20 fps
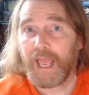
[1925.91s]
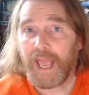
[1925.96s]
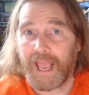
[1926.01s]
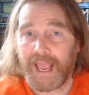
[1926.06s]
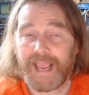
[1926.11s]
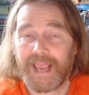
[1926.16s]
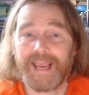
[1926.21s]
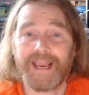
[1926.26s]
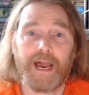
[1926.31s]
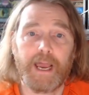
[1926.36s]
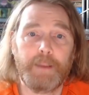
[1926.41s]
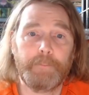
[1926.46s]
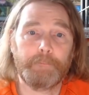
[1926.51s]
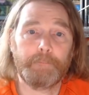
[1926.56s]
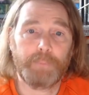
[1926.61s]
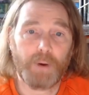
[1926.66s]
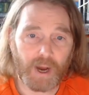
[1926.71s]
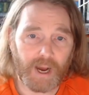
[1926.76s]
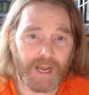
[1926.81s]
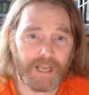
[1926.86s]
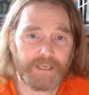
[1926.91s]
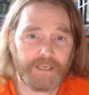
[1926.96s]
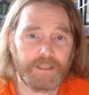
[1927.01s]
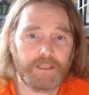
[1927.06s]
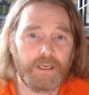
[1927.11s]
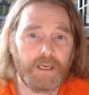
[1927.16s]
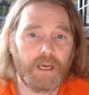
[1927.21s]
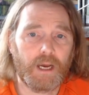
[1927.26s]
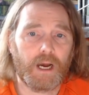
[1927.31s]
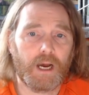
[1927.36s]
AI bot
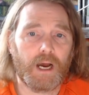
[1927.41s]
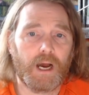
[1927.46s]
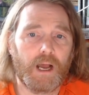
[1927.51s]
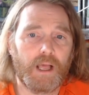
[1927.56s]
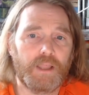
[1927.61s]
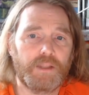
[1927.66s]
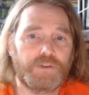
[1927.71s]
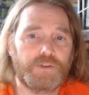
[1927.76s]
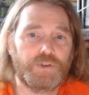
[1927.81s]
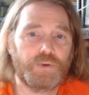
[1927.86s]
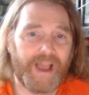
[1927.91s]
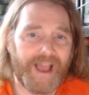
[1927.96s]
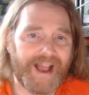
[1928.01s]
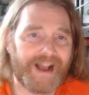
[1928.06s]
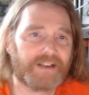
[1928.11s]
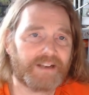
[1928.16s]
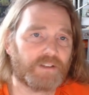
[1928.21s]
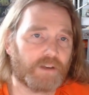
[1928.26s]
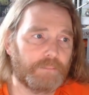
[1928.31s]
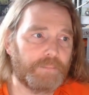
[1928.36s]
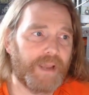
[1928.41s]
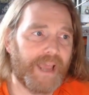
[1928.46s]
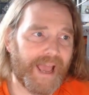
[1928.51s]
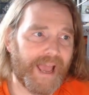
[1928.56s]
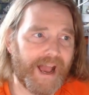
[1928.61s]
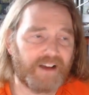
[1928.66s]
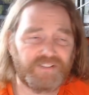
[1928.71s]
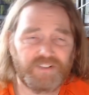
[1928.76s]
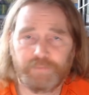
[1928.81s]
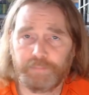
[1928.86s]
uh, to act on
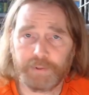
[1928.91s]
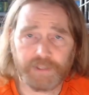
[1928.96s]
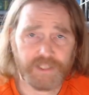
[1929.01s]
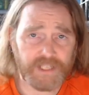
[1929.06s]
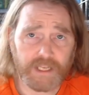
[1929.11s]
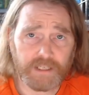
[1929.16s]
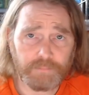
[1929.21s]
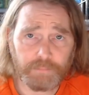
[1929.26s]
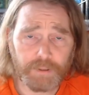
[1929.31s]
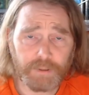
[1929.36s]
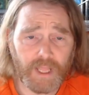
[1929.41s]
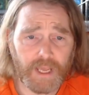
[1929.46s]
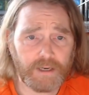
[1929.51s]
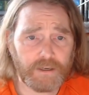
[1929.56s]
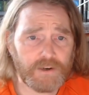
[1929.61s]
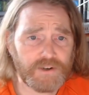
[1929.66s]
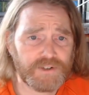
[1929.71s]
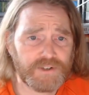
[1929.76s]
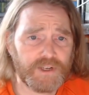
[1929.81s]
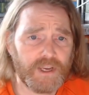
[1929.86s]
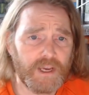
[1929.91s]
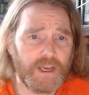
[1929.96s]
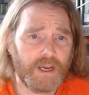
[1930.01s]
behalf of pretend players.